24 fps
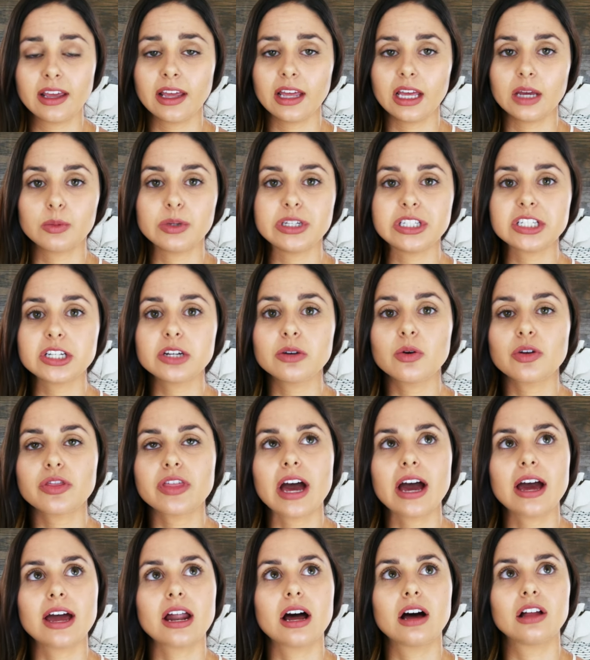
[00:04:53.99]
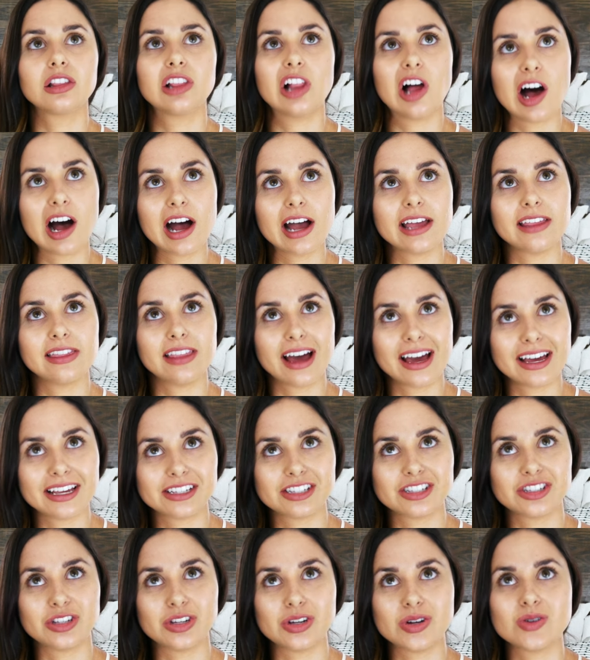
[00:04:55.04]
And we deal with that a lot in the
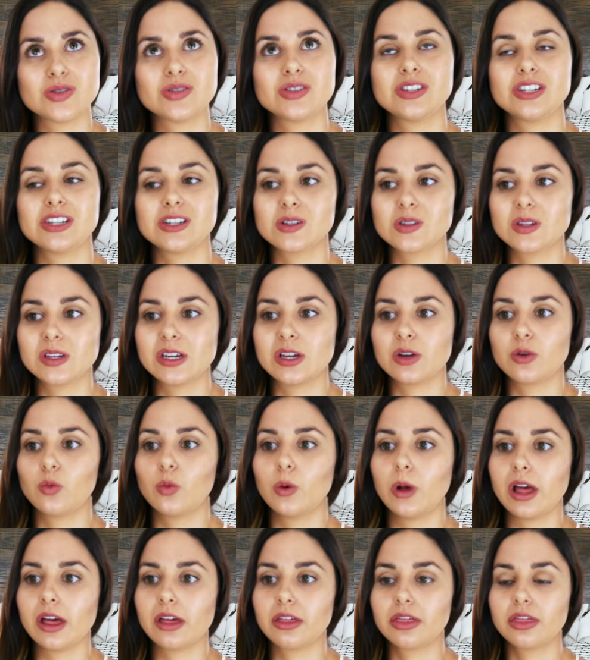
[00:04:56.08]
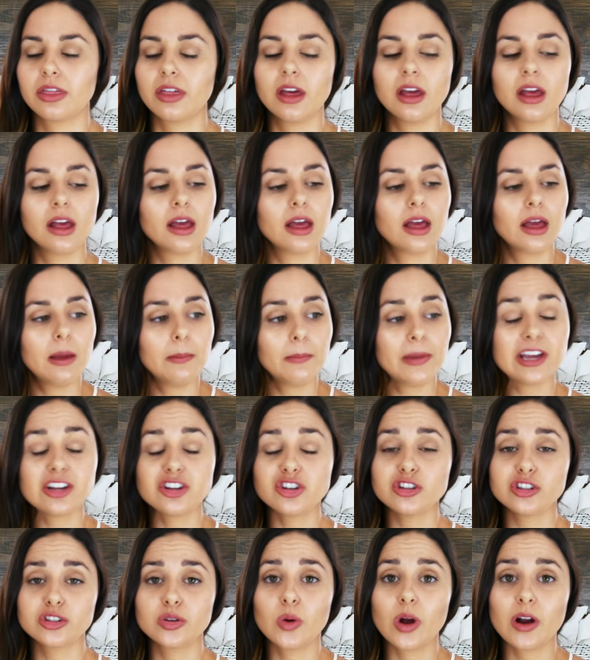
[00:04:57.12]
ICU, dealing with
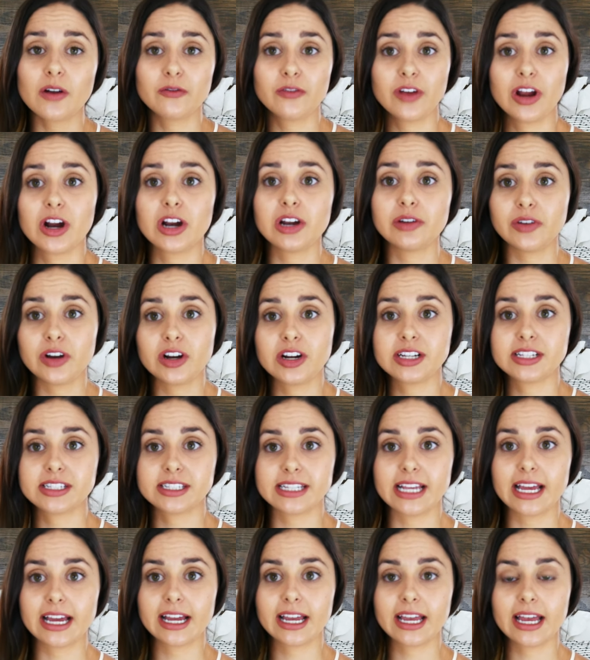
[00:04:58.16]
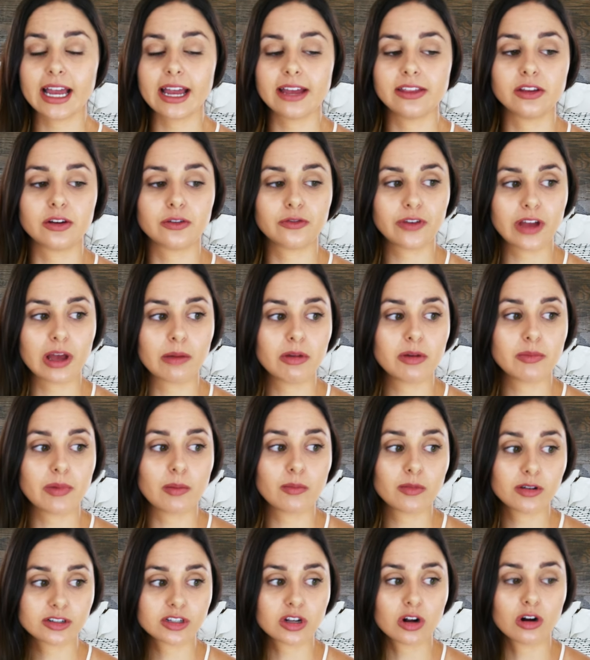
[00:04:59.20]
Patients who are very, very sick and their family members